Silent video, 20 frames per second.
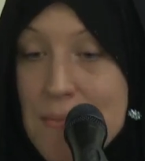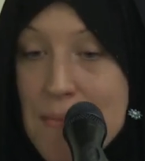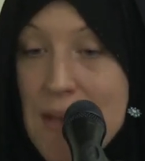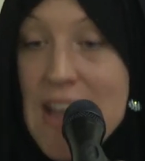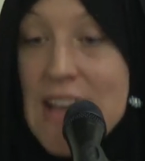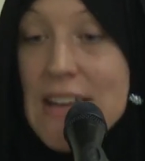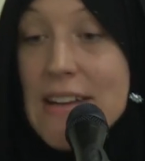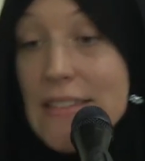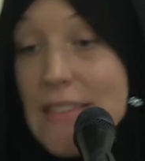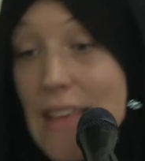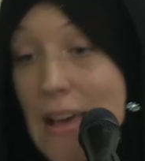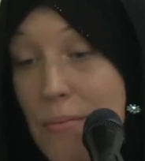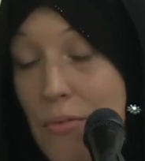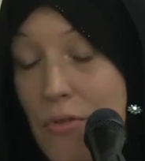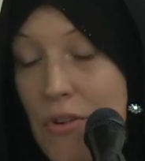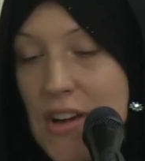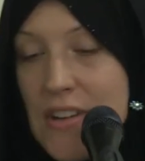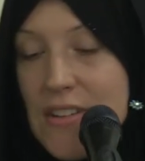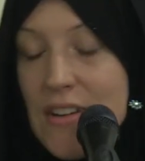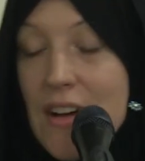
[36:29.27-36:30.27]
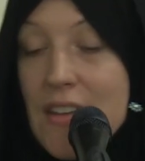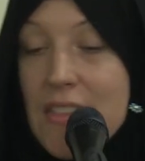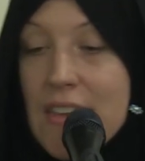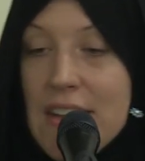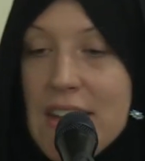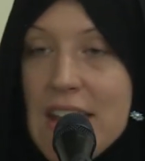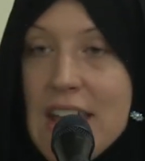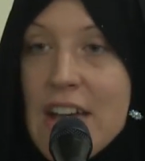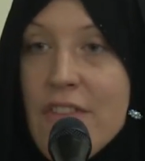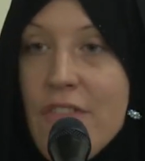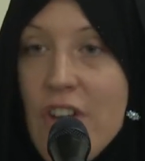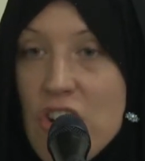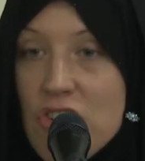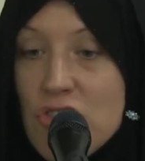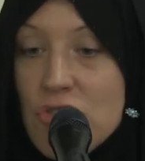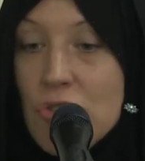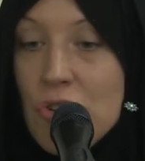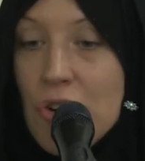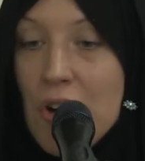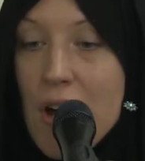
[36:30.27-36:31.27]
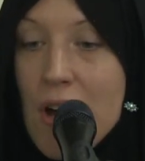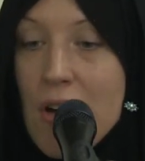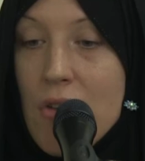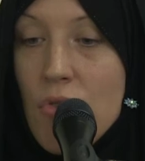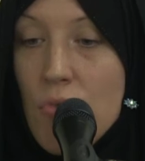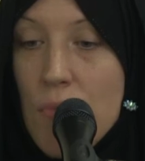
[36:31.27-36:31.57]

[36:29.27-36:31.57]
made at that point on the day of Ashura,